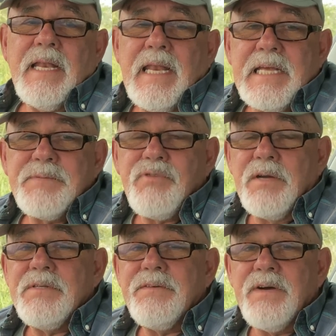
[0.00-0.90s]
less
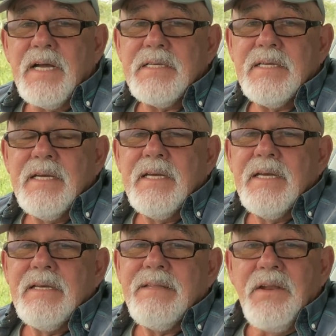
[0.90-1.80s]
prone to fires.
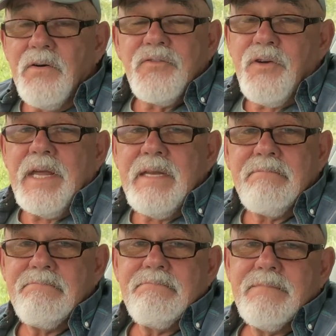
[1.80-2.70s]
They're not green,
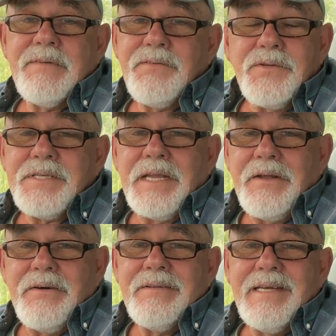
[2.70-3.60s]
of course they're
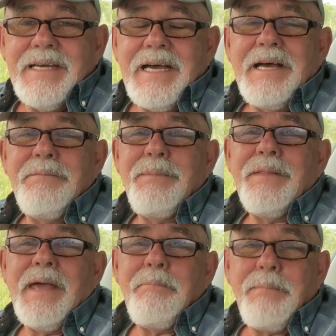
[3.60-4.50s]
not, but
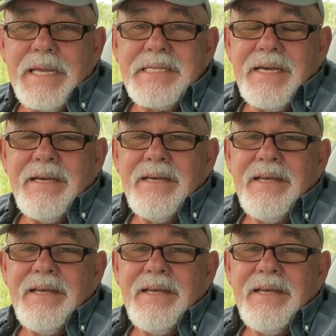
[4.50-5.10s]
they're better